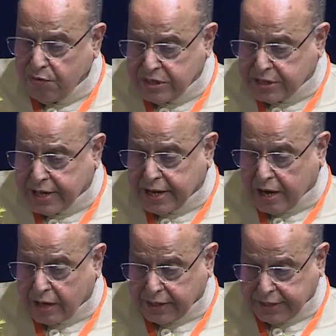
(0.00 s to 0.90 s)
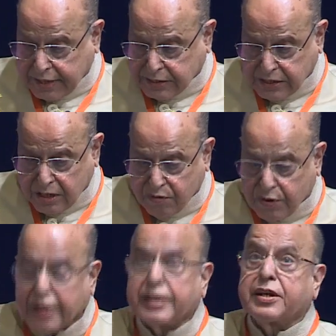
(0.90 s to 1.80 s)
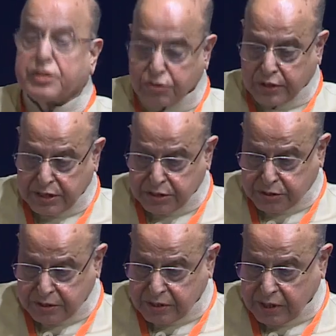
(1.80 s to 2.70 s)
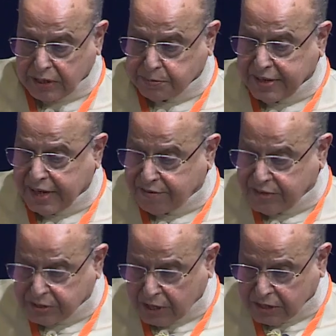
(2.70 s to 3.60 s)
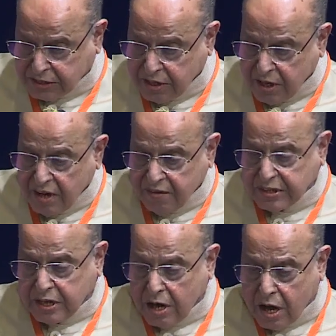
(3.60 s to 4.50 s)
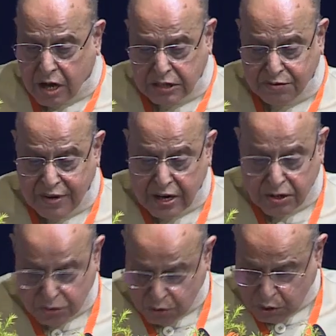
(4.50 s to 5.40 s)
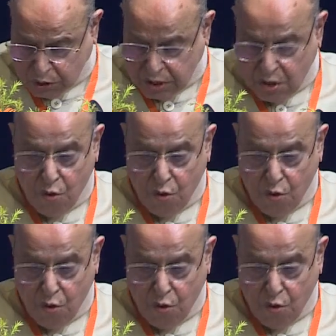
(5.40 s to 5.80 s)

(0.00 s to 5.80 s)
vision and architecture for higher education has been envisaged with large, well-resourced,